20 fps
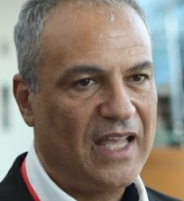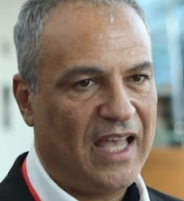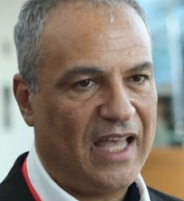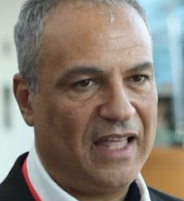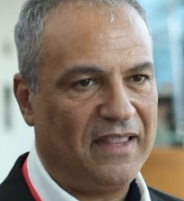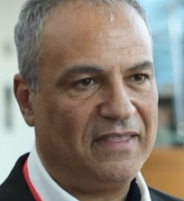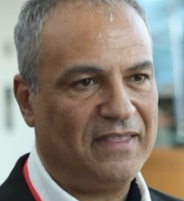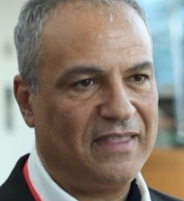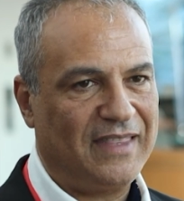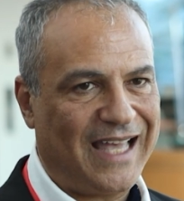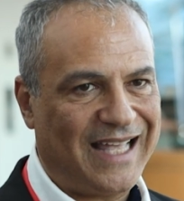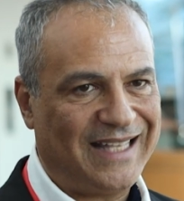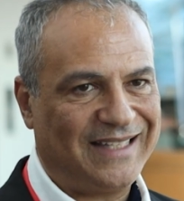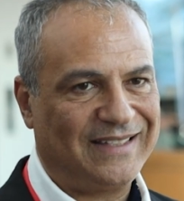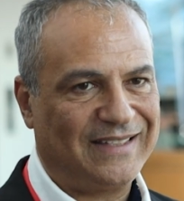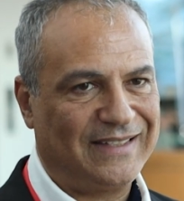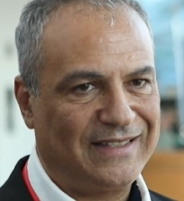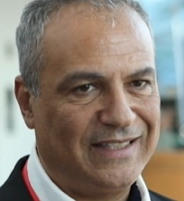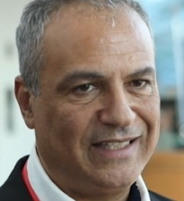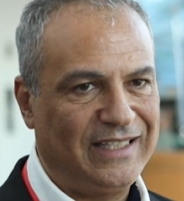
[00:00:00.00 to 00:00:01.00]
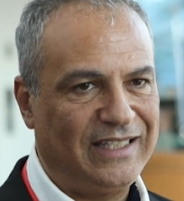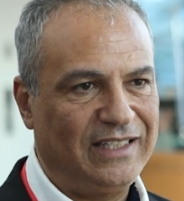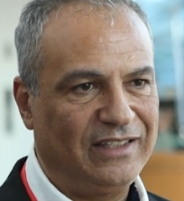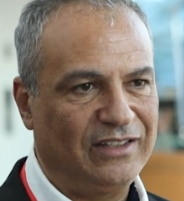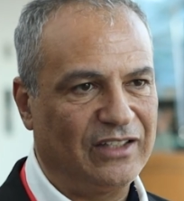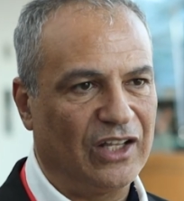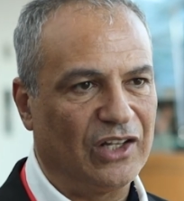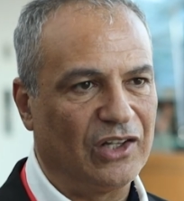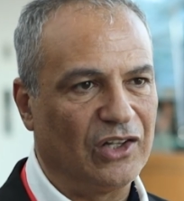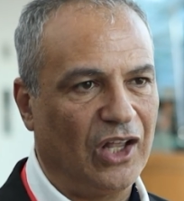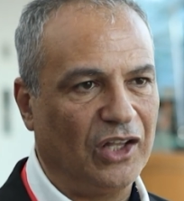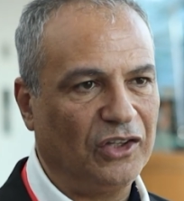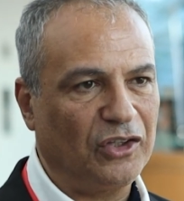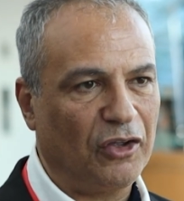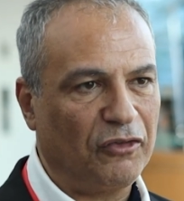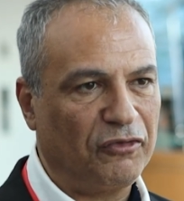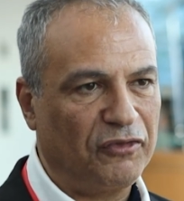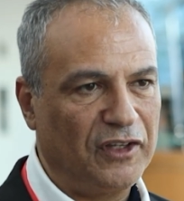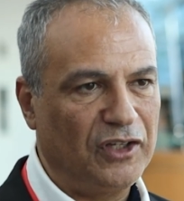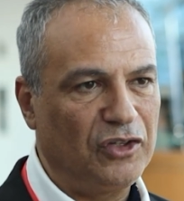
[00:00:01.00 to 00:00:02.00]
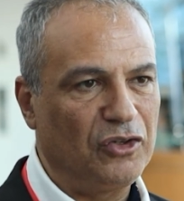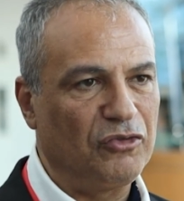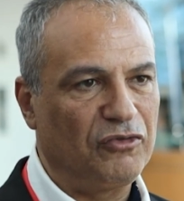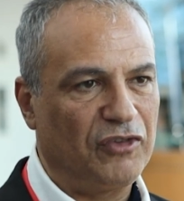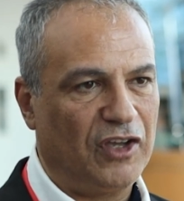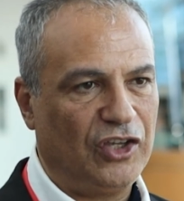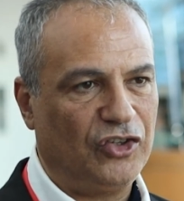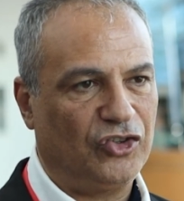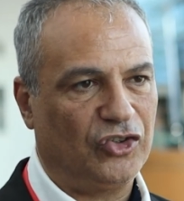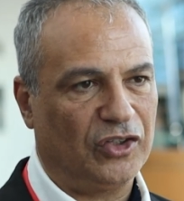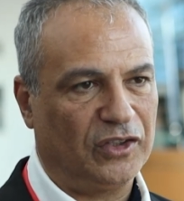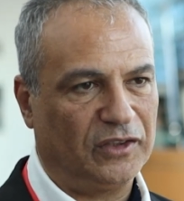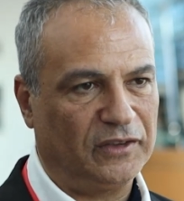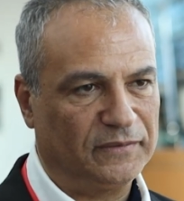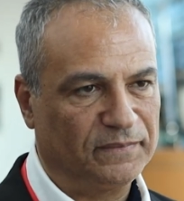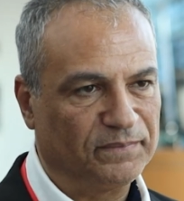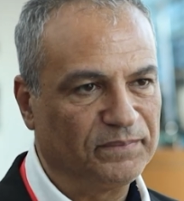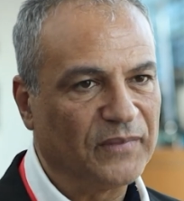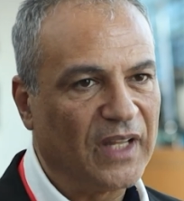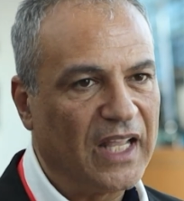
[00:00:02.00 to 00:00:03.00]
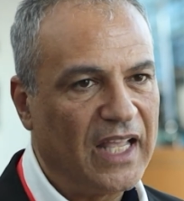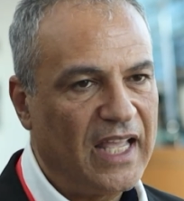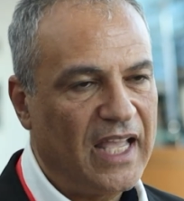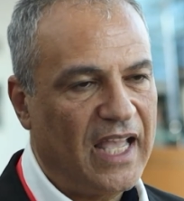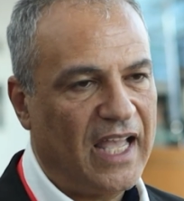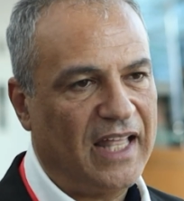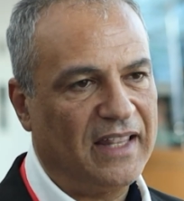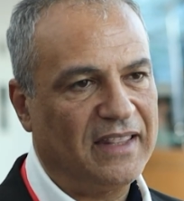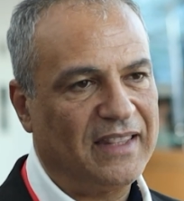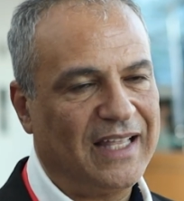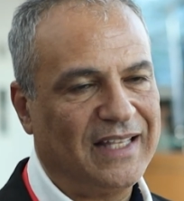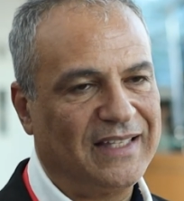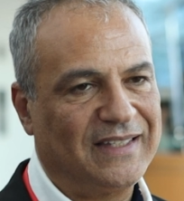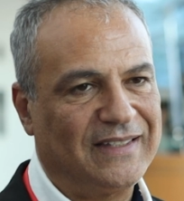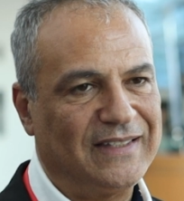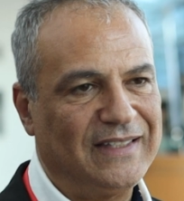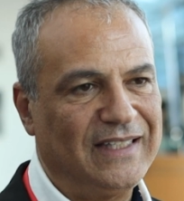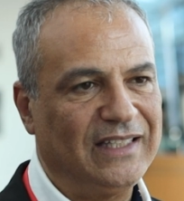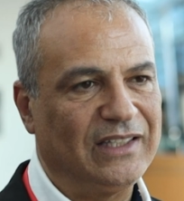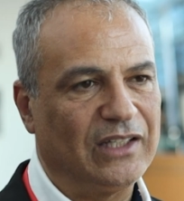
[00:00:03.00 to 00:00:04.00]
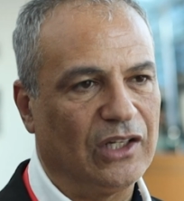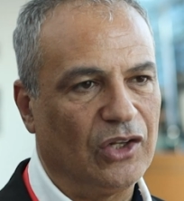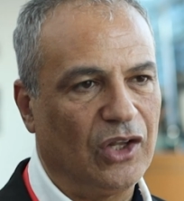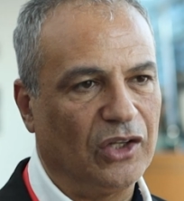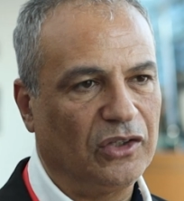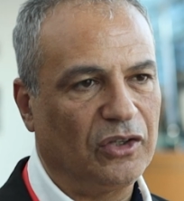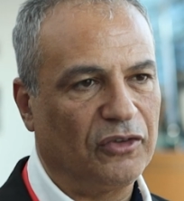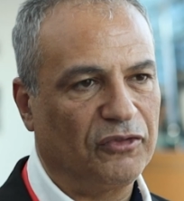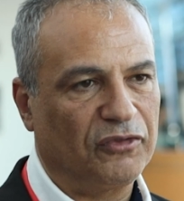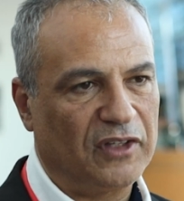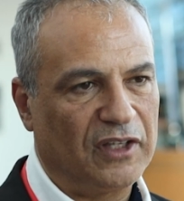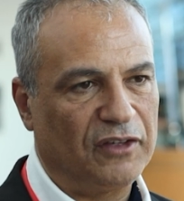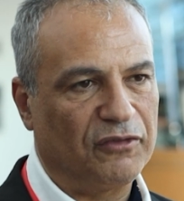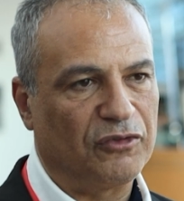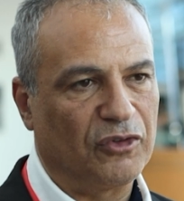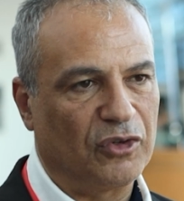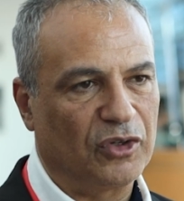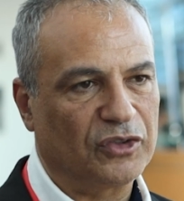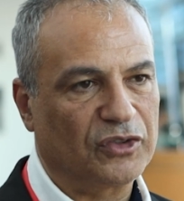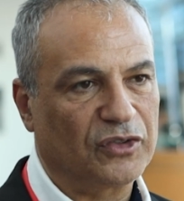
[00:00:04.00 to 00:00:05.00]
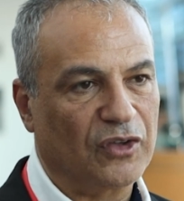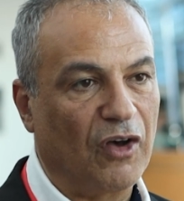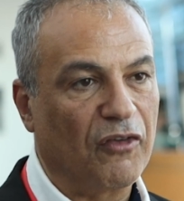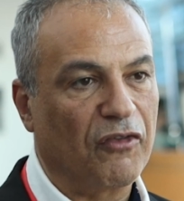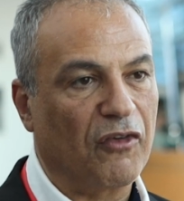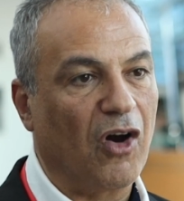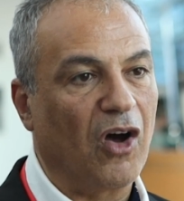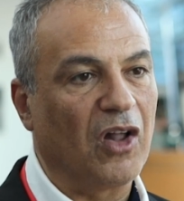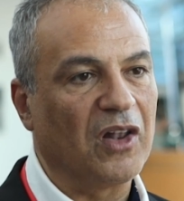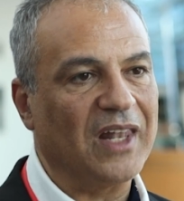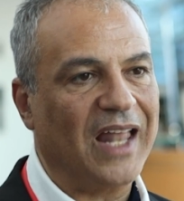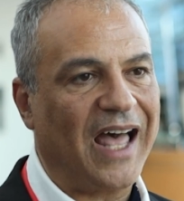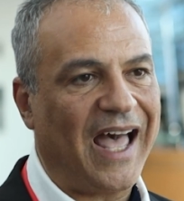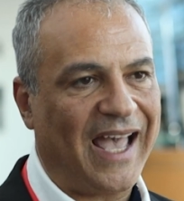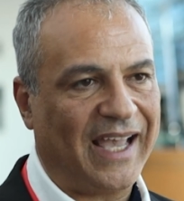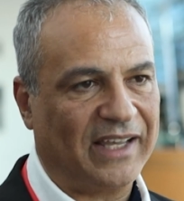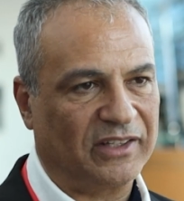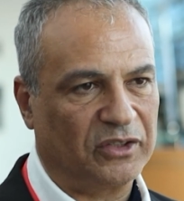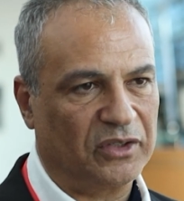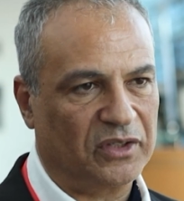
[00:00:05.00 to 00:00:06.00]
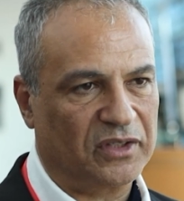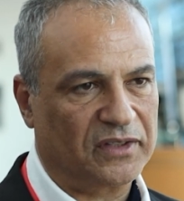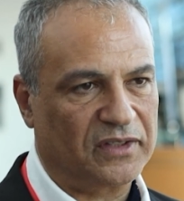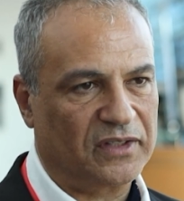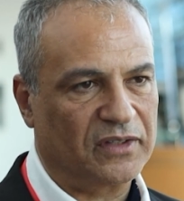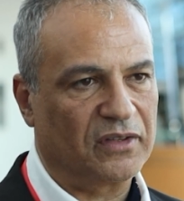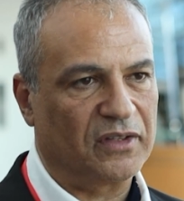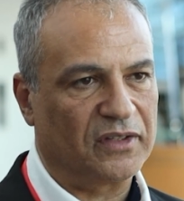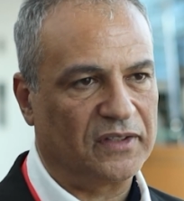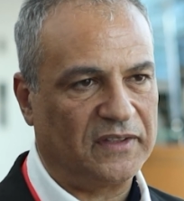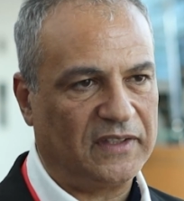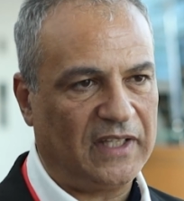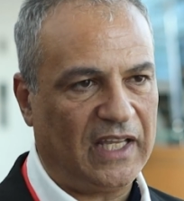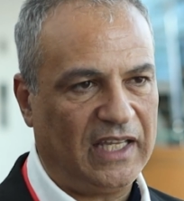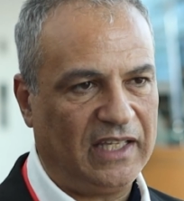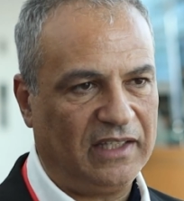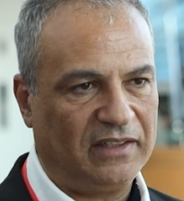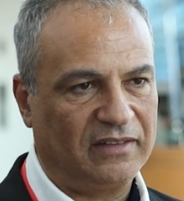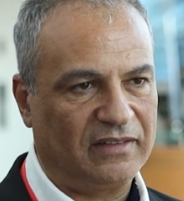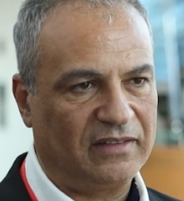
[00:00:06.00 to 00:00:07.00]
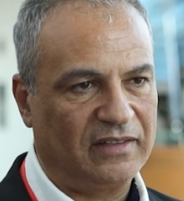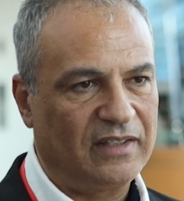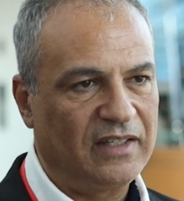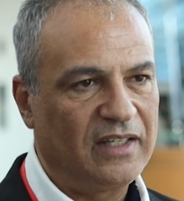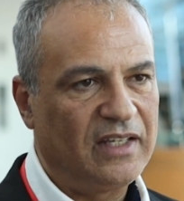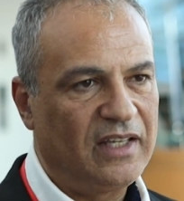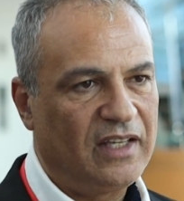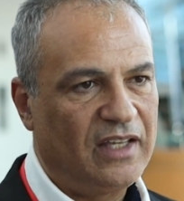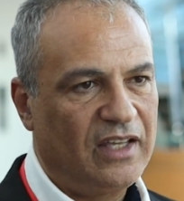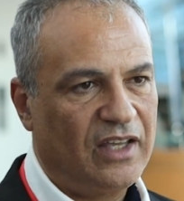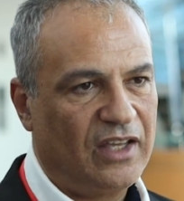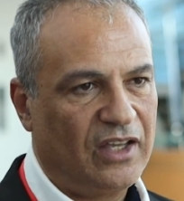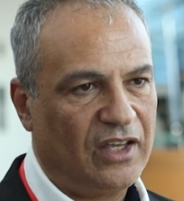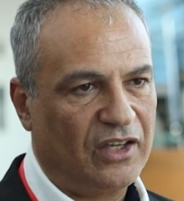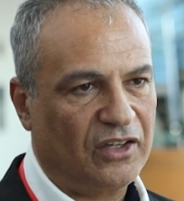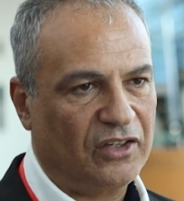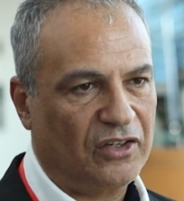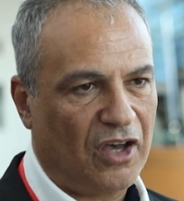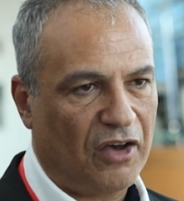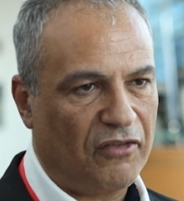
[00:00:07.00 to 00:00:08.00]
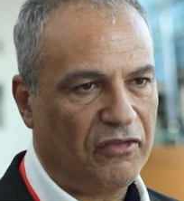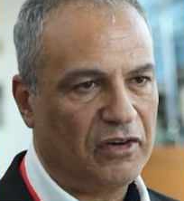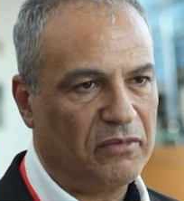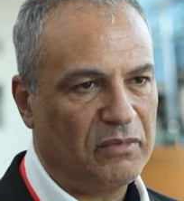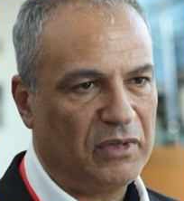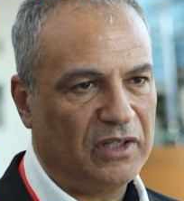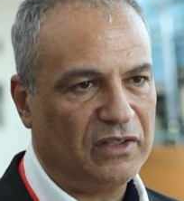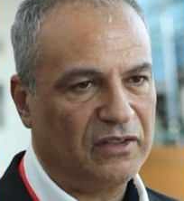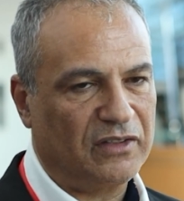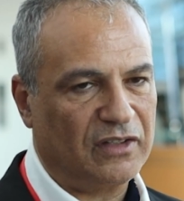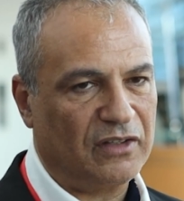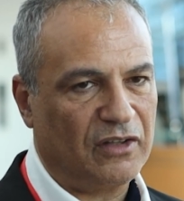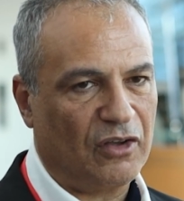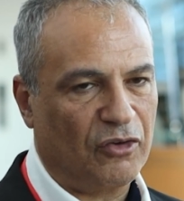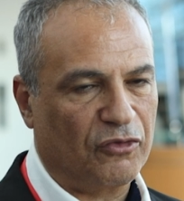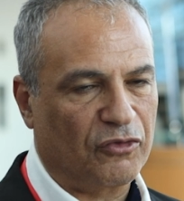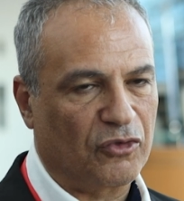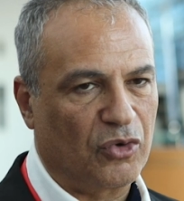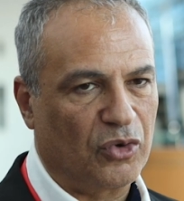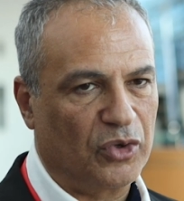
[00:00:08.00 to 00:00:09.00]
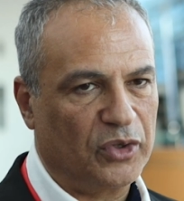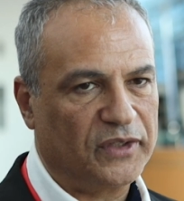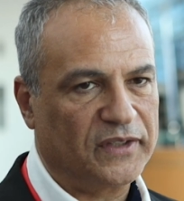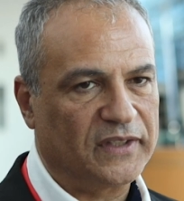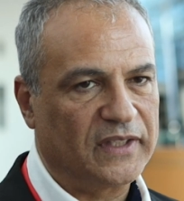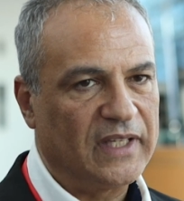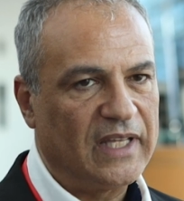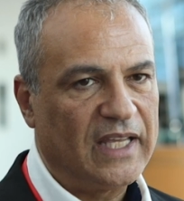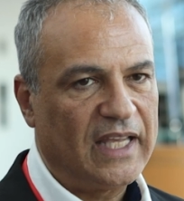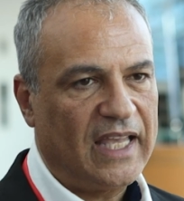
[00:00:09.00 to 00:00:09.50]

And that needs a lot of innovation, and that needs a lot of efforts of all actors, the state, government, of course,